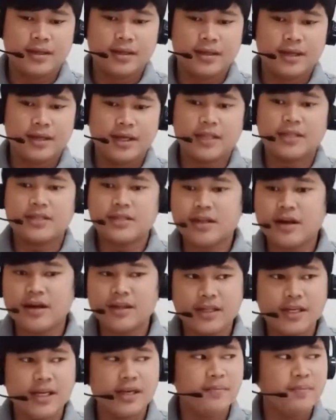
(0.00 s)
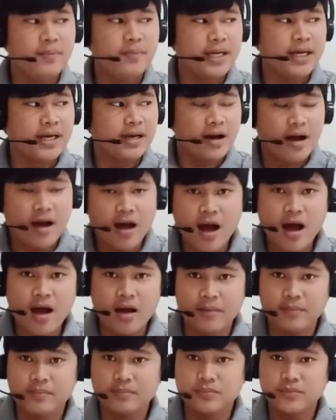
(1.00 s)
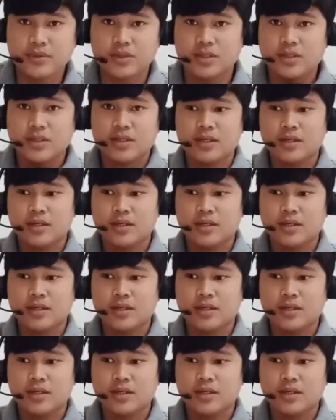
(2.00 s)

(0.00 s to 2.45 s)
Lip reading: It's not he becomes.